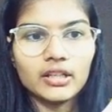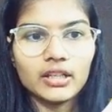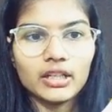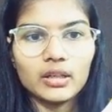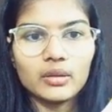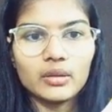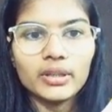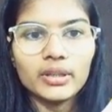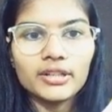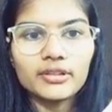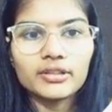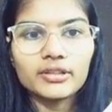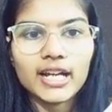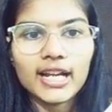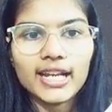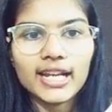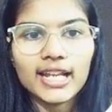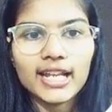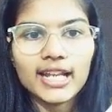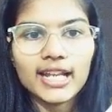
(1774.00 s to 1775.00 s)
Okay, into
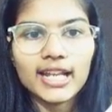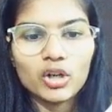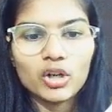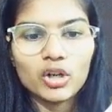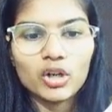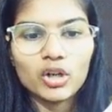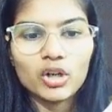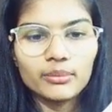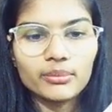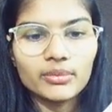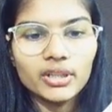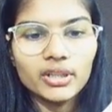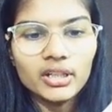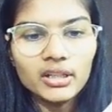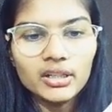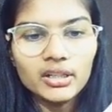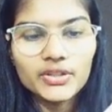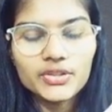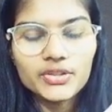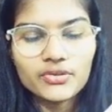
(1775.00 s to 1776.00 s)
that I am calling up the
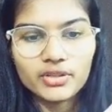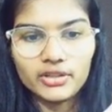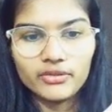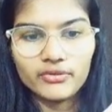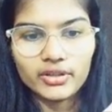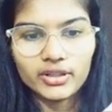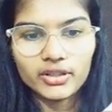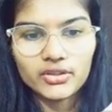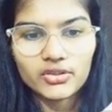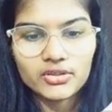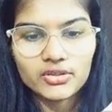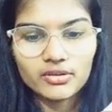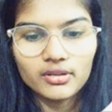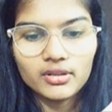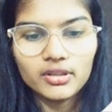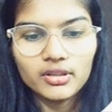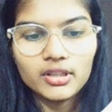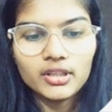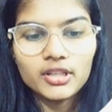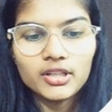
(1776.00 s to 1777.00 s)
tree function.
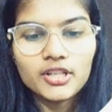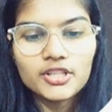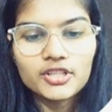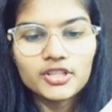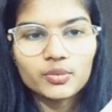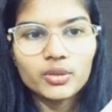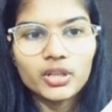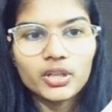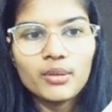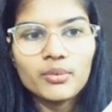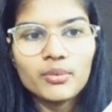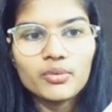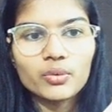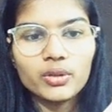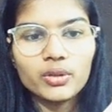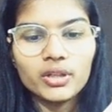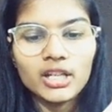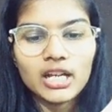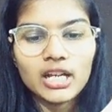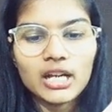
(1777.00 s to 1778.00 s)
So what I'm
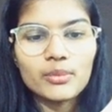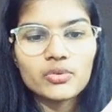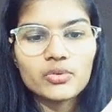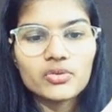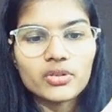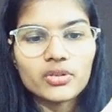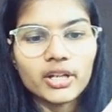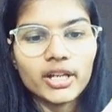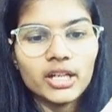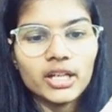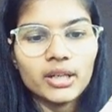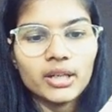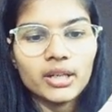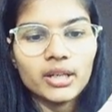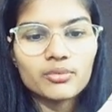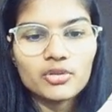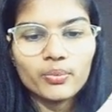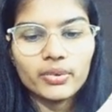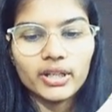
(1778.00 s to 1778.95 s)
doing, I'm trying to